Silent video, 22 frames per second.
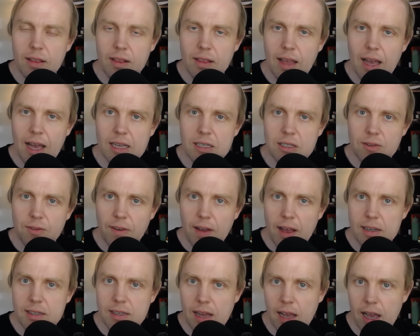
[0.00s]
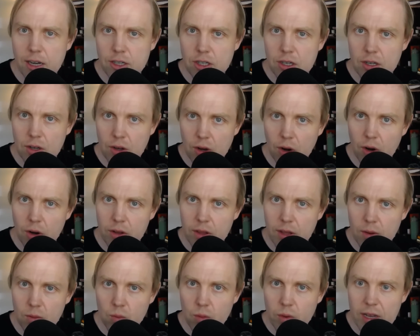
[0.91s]
the last fast action card
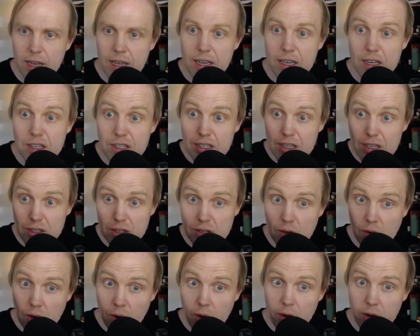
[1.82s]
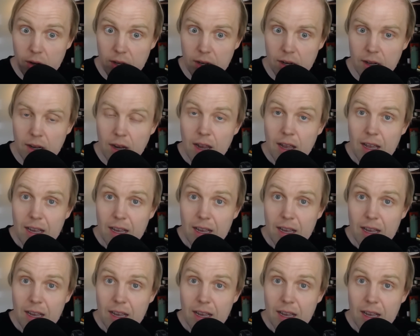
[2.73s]
that we discarded.